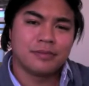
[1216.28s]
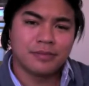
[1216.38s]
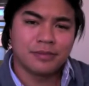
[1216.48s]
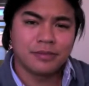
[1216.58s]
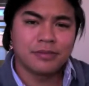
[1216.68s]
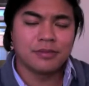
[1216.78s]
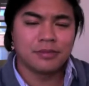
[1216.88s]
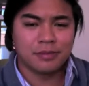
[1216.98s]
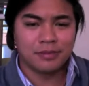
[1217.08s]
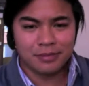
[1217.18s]

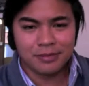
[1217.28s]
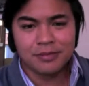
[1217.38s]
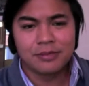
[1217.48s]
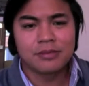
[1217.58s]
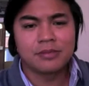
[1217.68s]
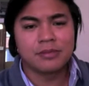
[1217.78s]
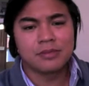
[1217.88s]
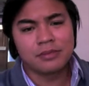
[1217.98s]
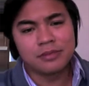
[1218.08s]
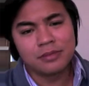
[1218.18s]

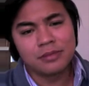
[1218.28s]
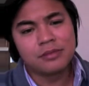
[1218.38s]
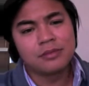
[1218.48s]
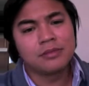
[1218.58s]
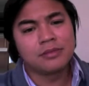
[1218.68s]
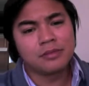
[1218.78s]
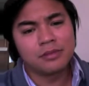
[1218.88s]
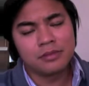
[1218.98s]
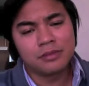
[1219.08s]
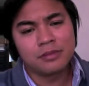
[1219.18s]

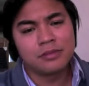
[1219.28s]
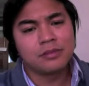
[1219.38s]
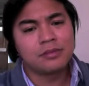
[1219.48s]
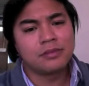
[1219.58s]
(silent)